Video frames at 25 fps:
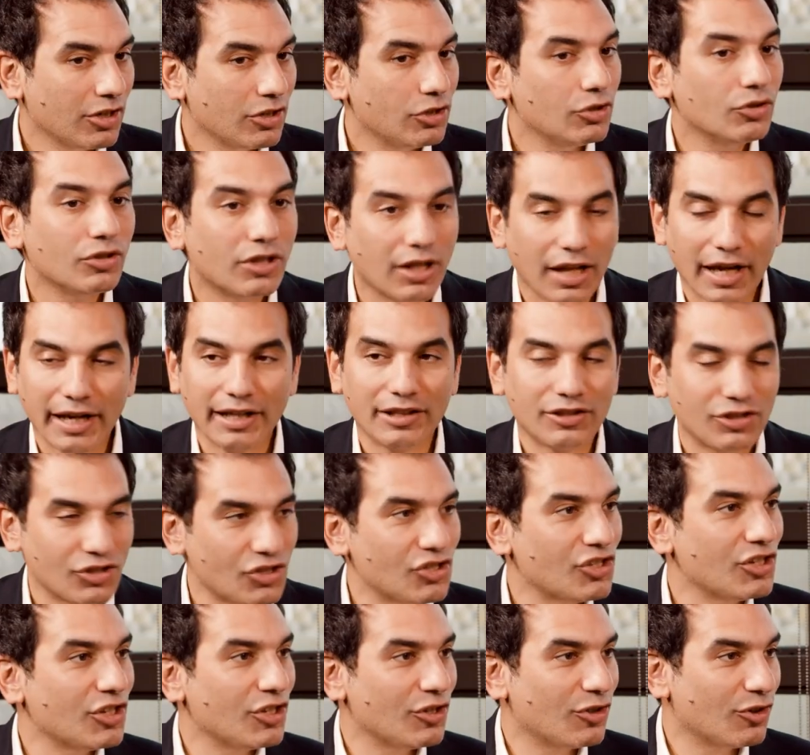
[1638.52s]
you'd like to
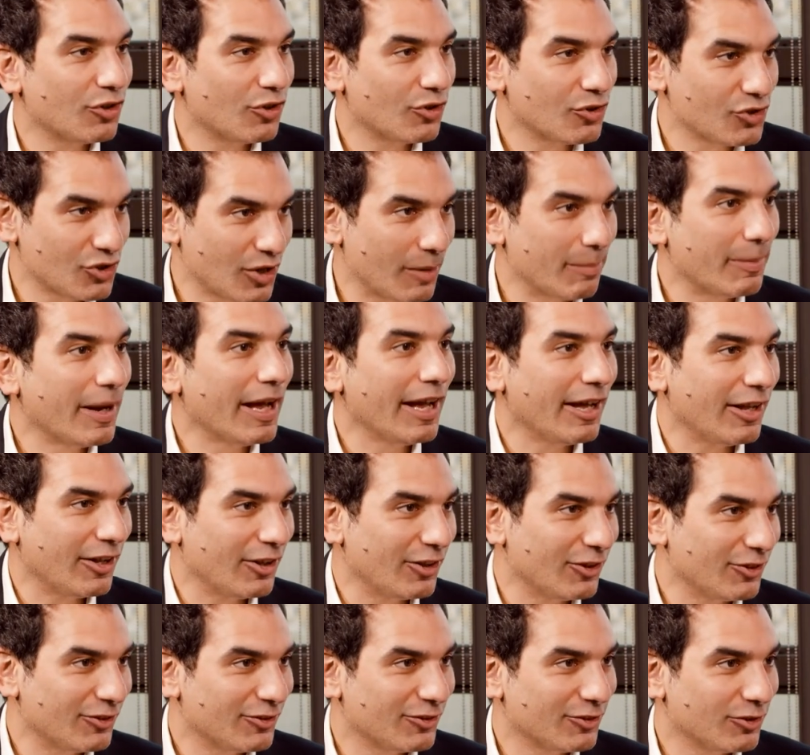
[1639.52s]
see those
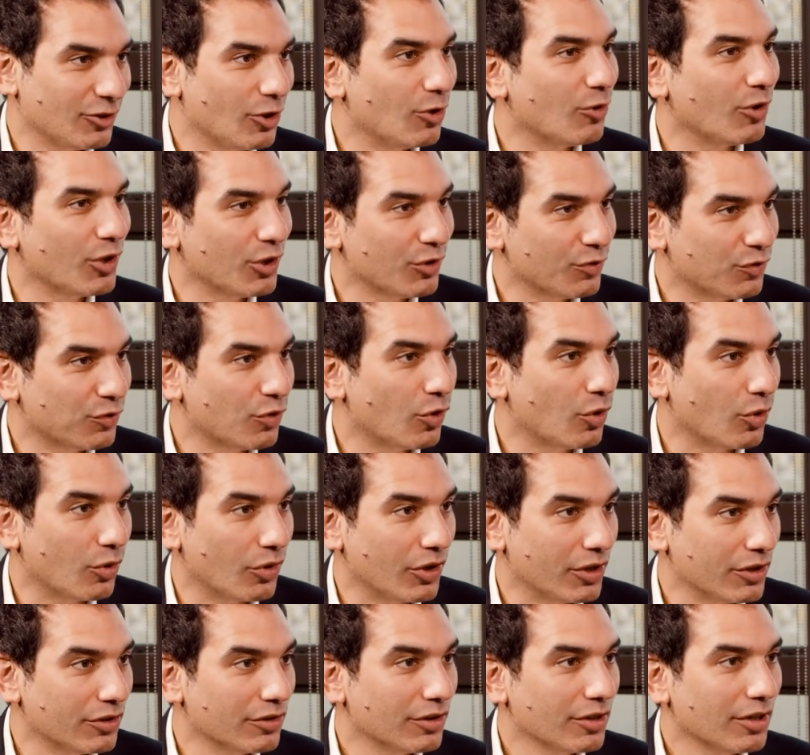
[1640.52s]
upheld going
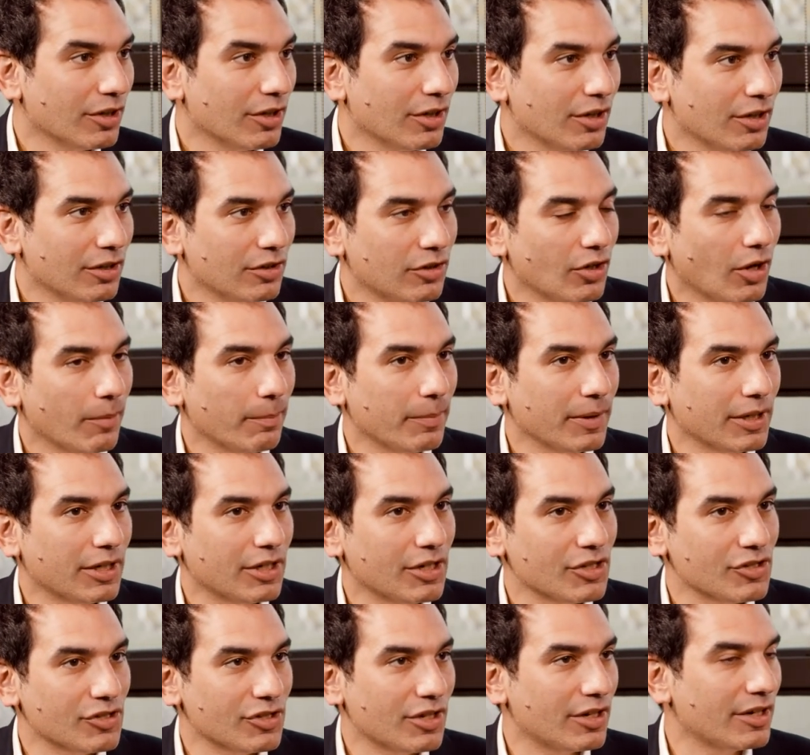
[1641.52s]
forward. Not
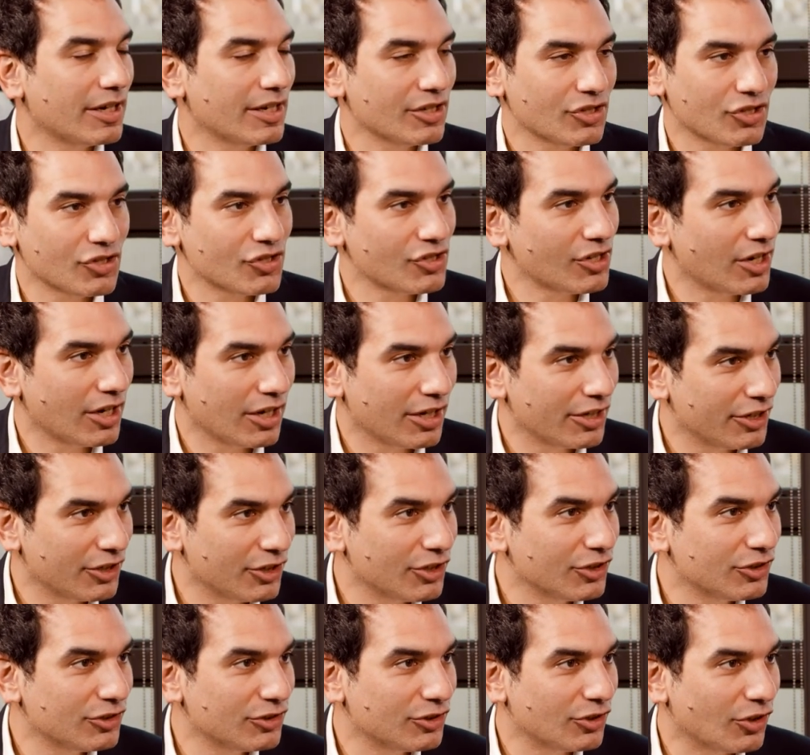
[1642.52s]
because they're necessarily
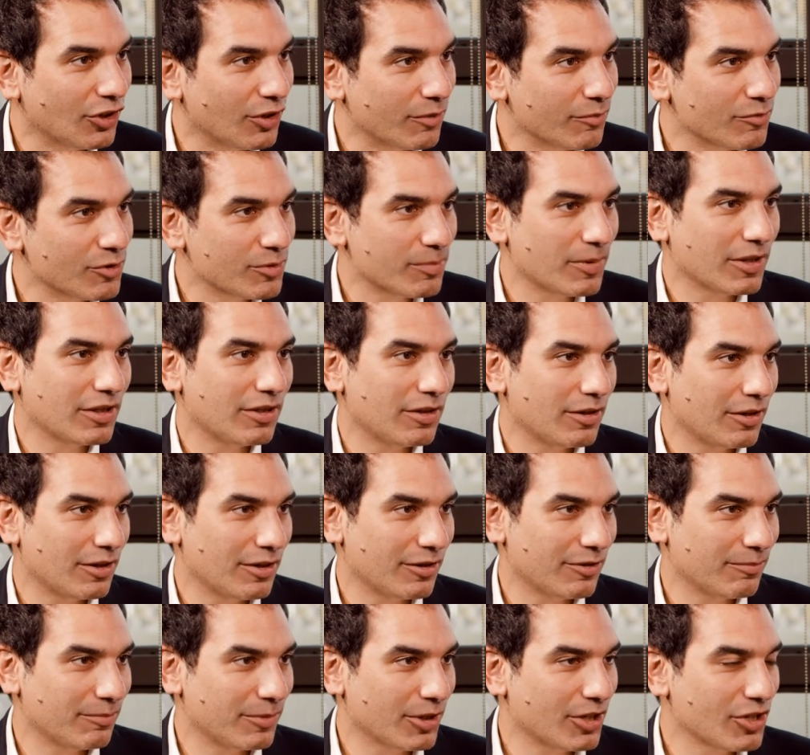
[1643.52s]
good terms, but
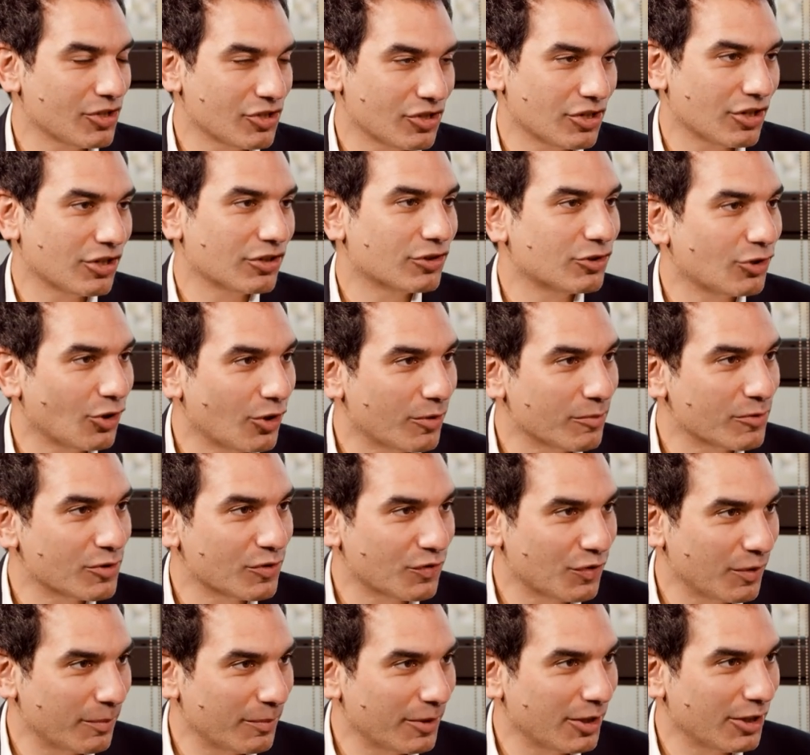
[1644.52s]
they're because they're terms
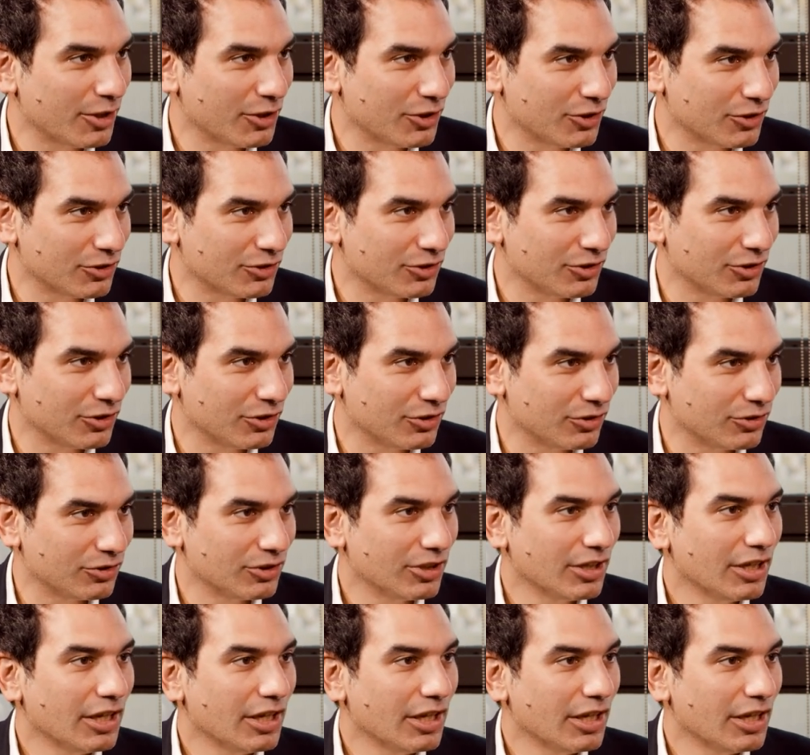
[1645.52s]
familiar to you.